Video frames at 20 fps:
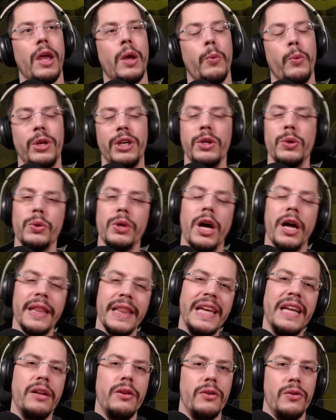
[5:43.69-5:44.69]
we do not
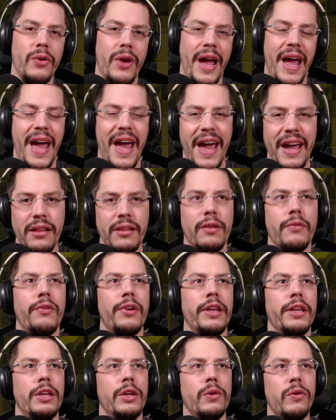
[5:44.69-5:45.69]
need to
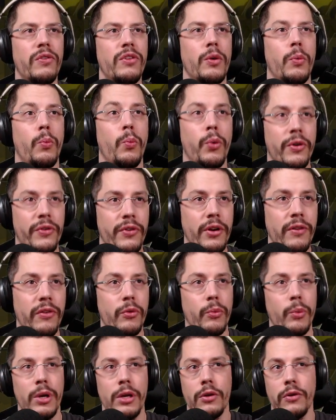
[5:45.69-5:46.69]
actively use the wizards, so
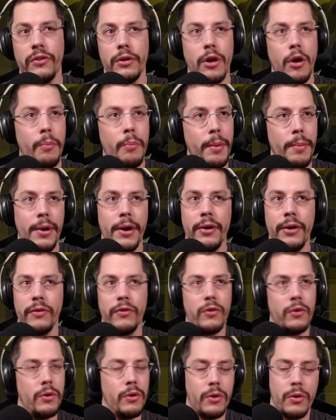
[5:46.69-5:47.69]
we're using now
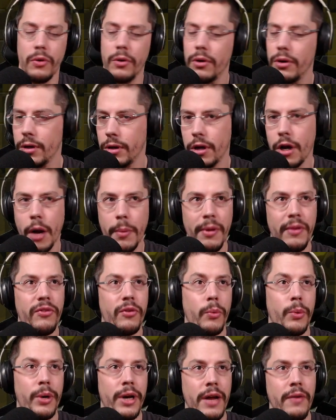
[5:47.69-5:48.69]
Barbarians or Goblins
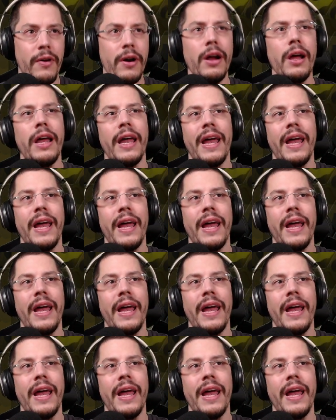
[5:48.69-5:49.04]
or whatever,